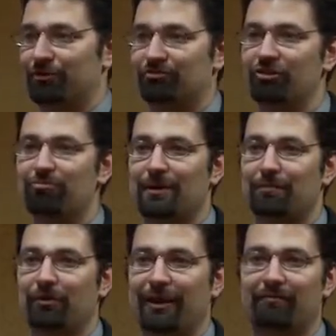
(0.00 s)
pro-choice
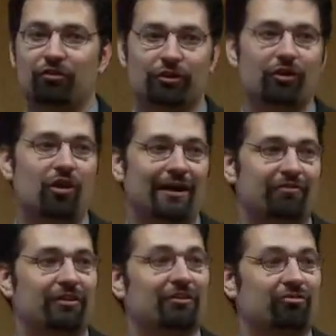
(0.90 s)
people and have learned a lot
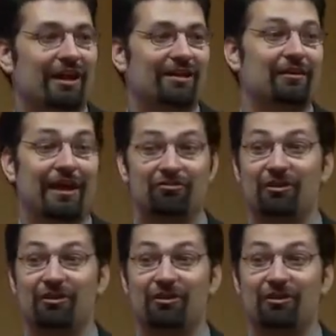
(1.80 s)
of things and